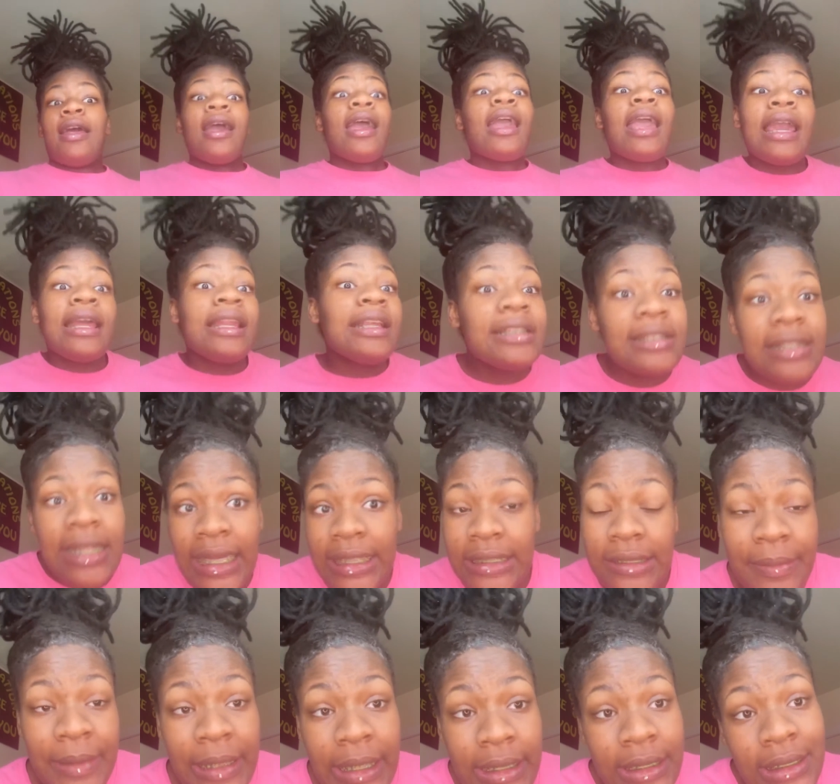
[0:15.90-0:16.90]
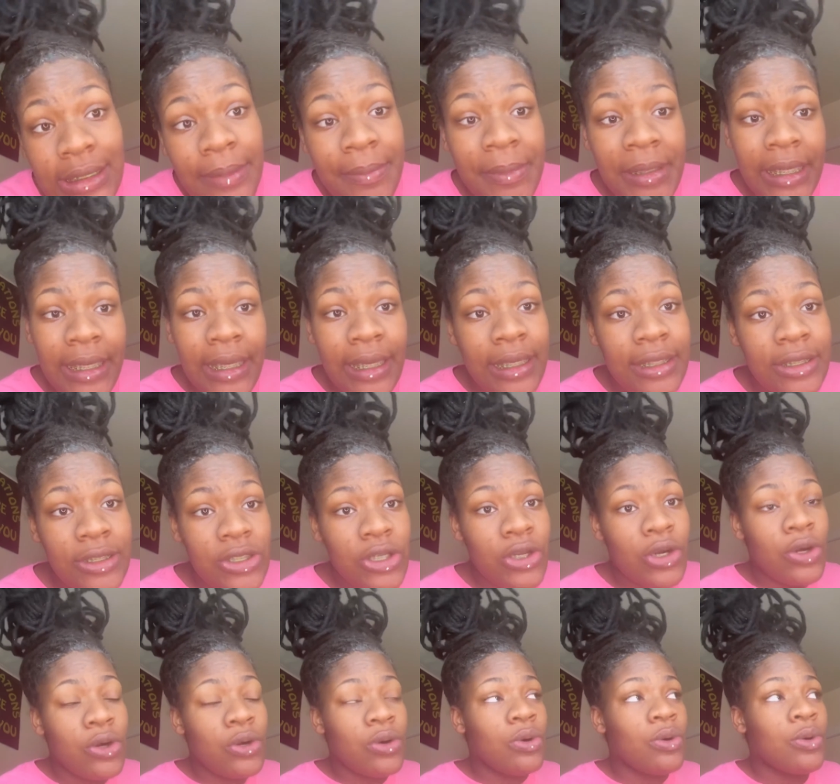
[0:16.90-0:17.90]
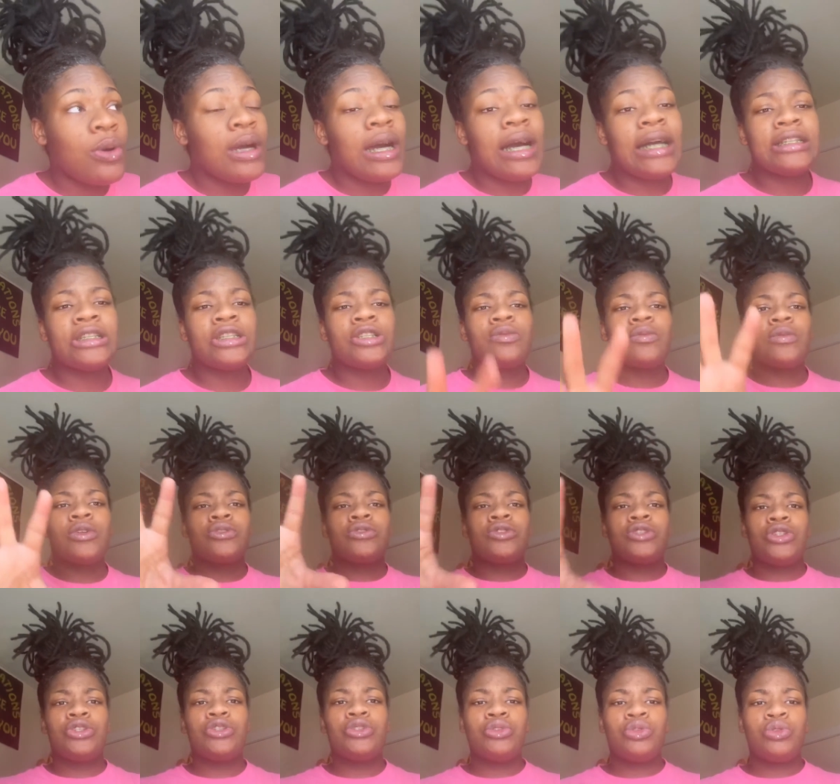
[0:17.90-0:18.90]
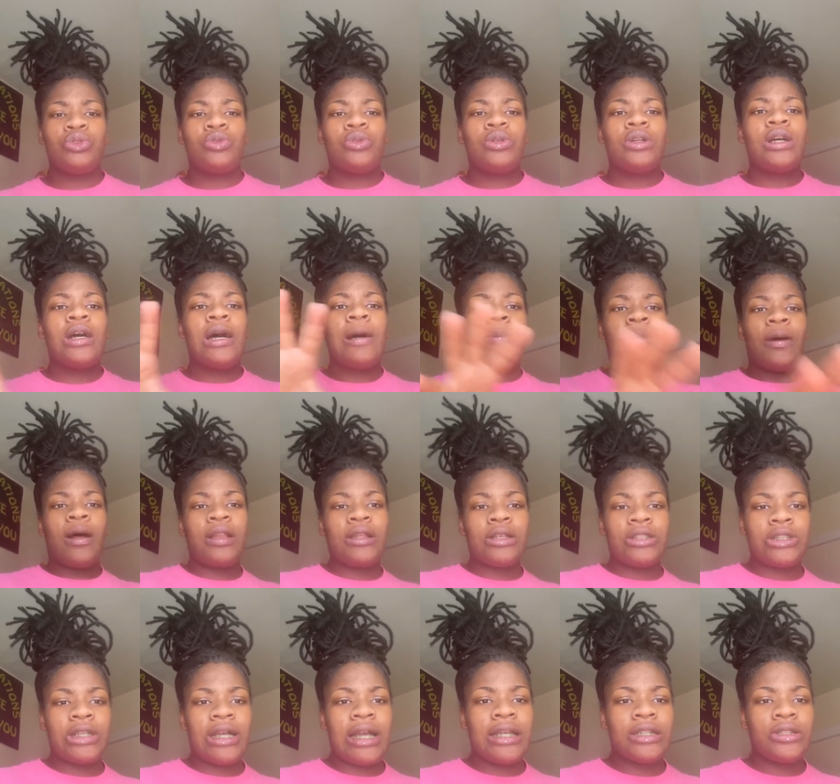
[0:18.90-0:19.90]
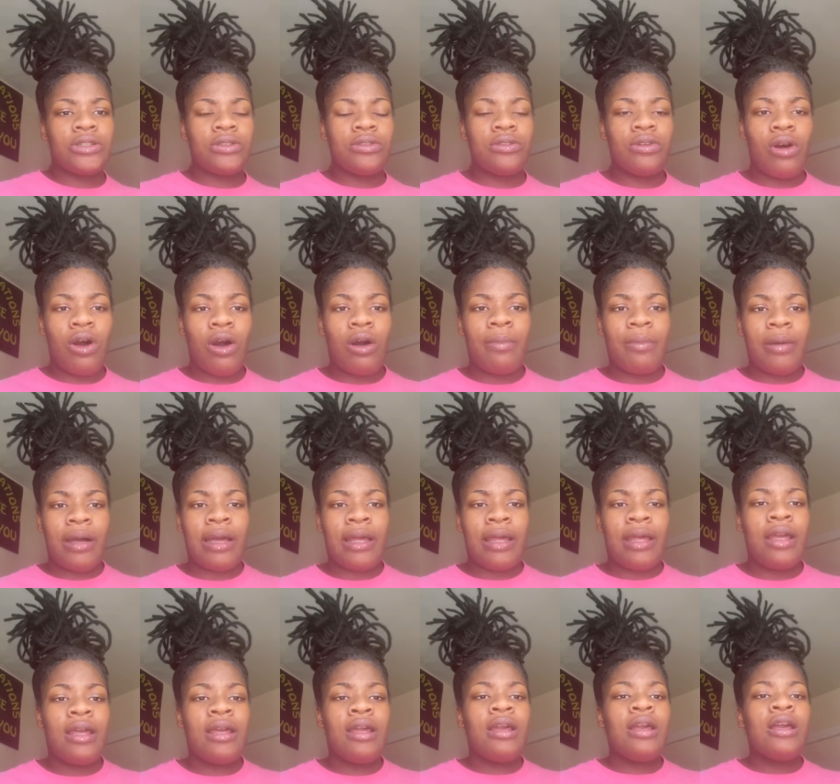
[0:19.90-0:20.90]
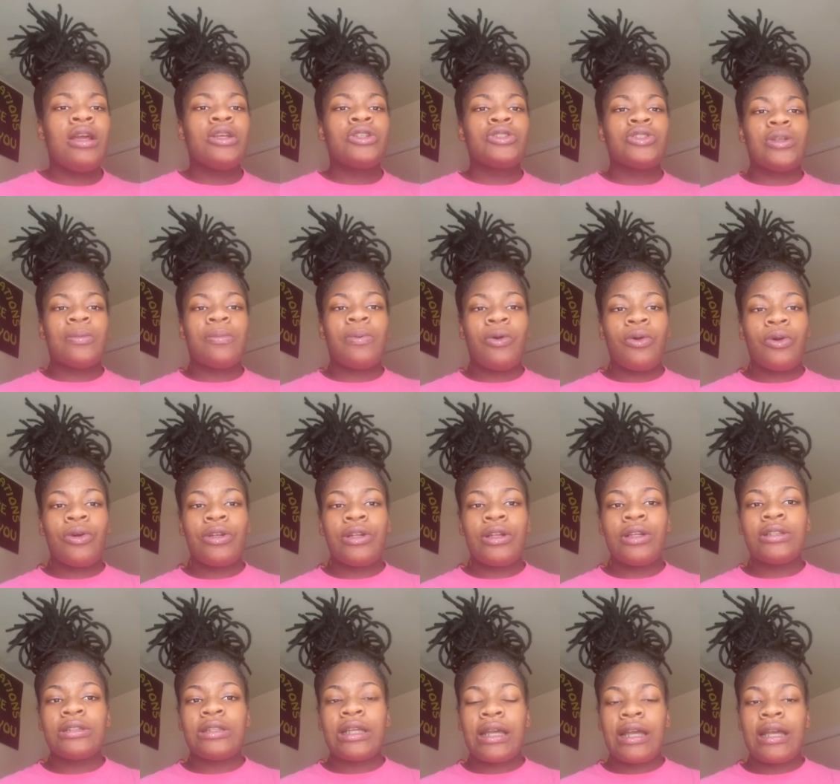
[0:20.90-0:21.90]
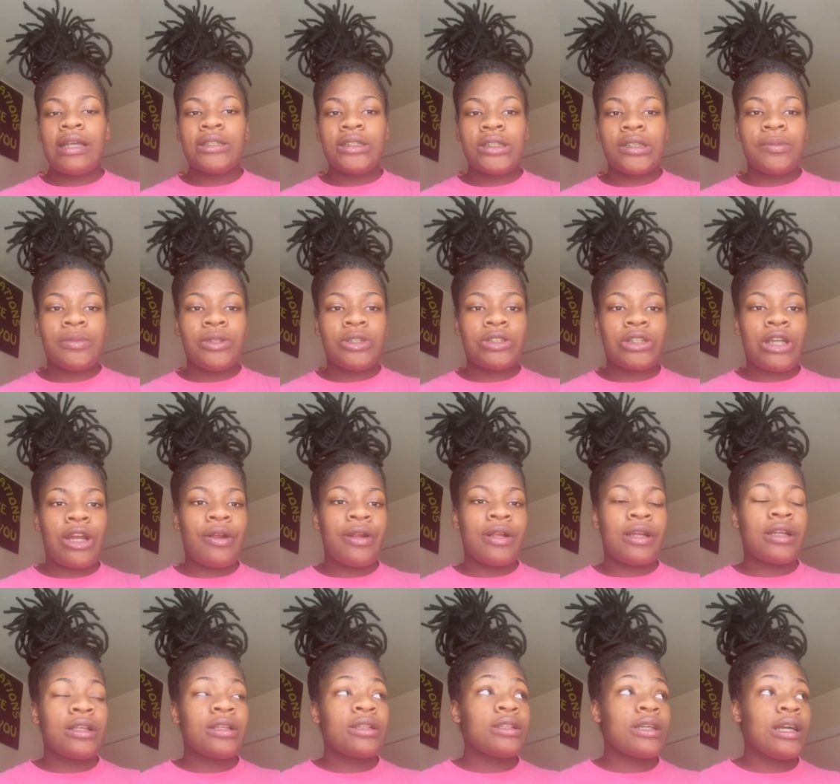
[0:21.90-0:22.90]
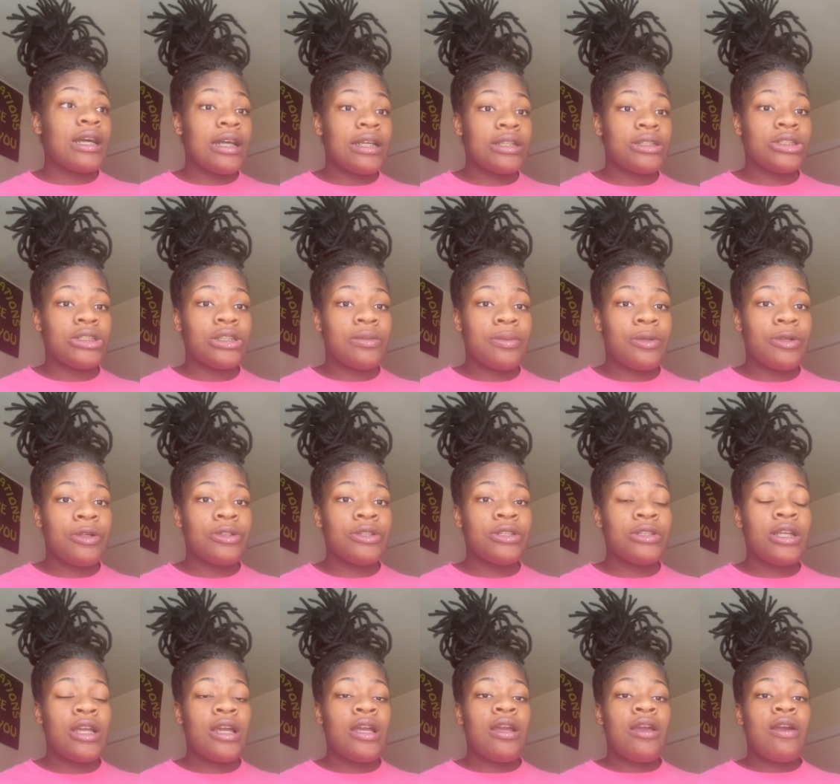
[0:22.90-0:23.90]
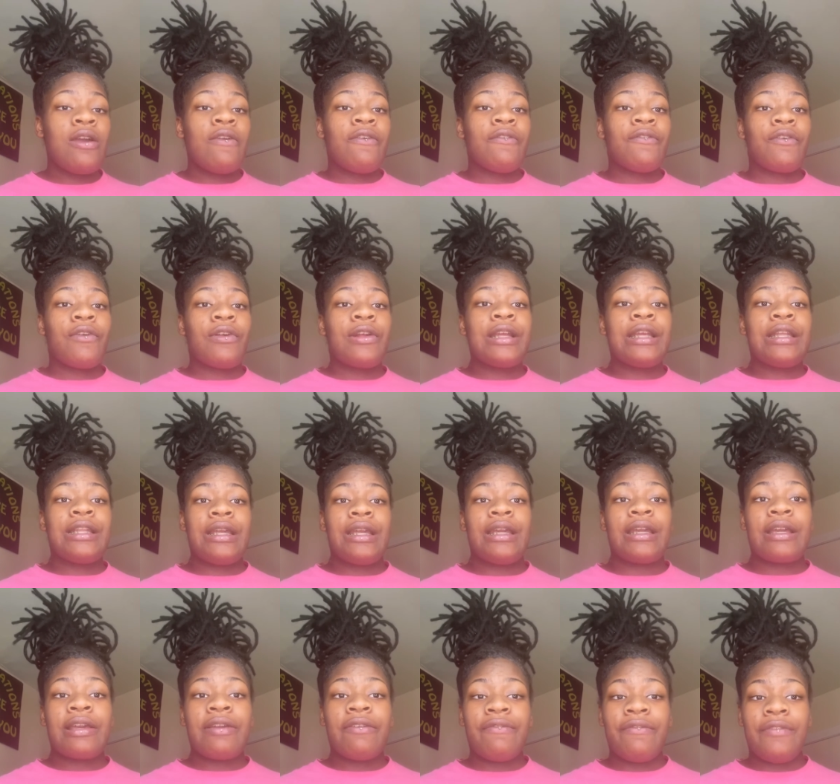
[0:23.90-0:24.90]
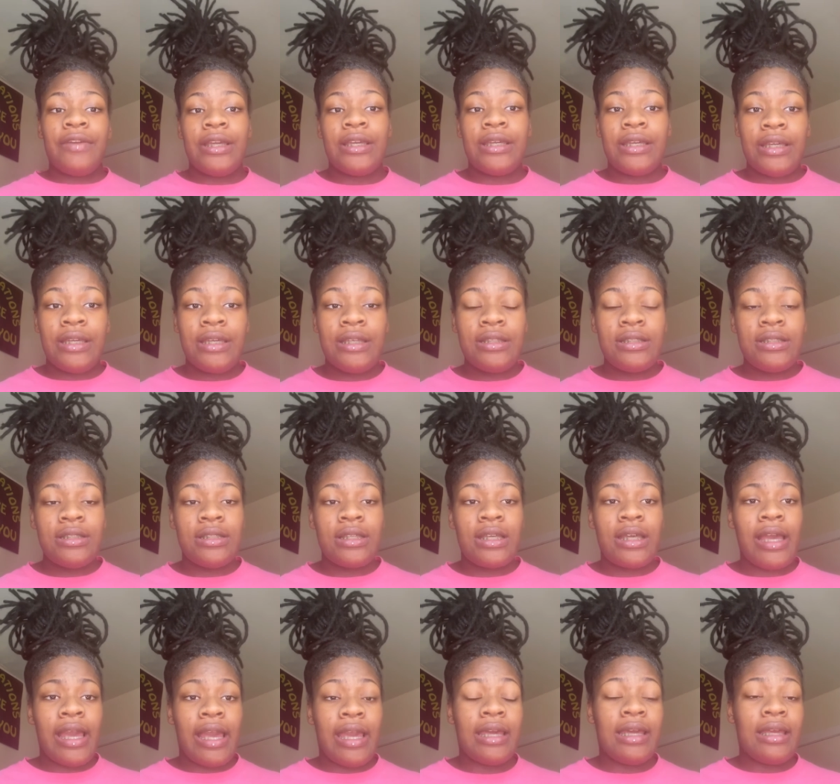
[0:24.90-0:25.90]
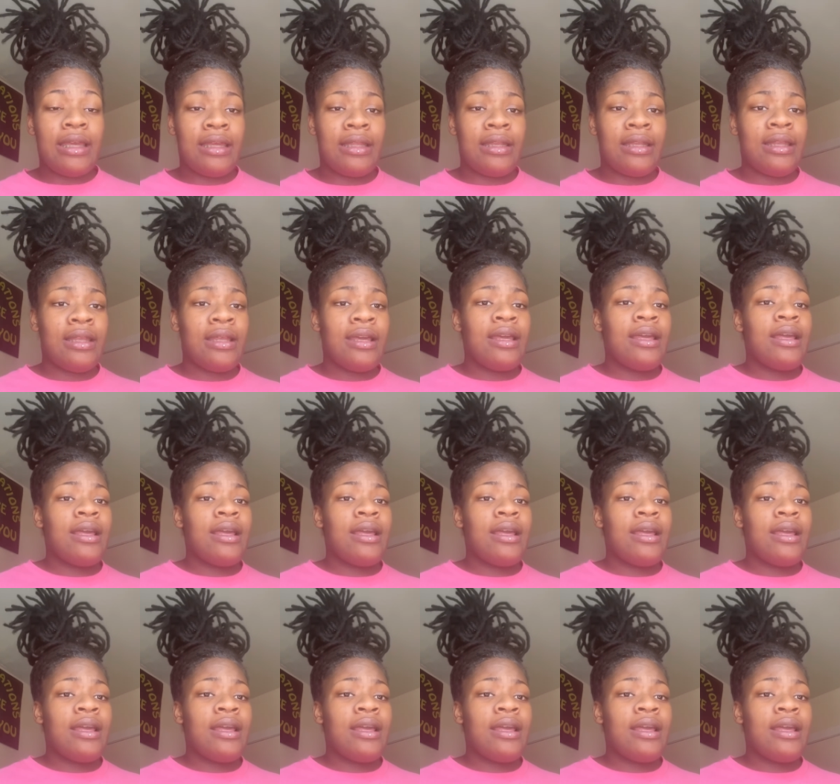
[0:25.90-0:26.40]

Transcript: and it's last minute to me. So I just want to apologize to all my supporters and customers, current customers for any inconvenience and